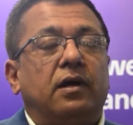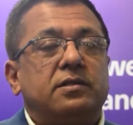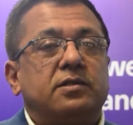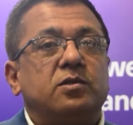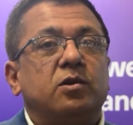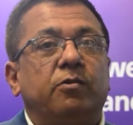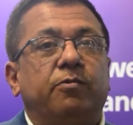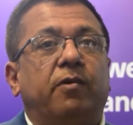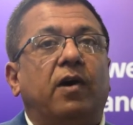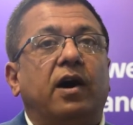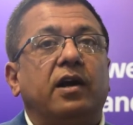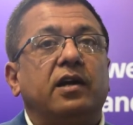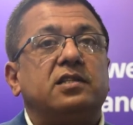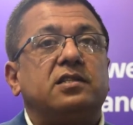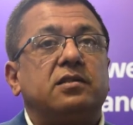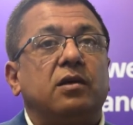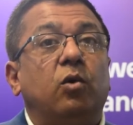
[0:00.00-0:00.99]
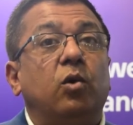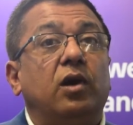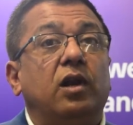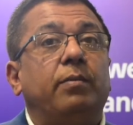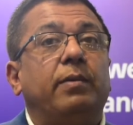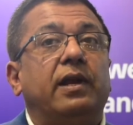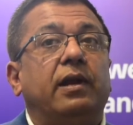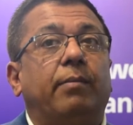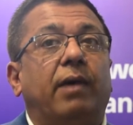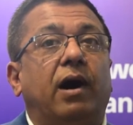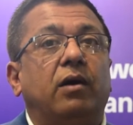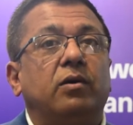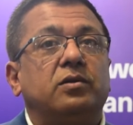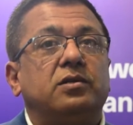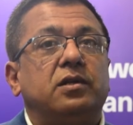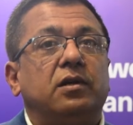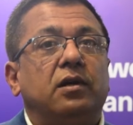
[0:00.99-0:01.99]
So far it's only been
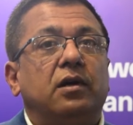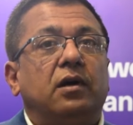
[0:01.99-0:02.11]
about